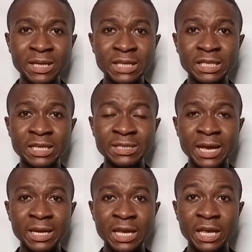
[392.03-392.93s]
the message, he
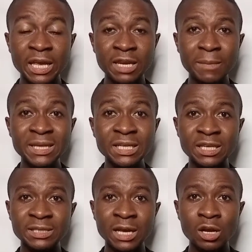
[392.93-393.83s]
said, in the
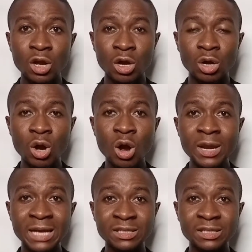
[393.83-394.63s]
message, he said, God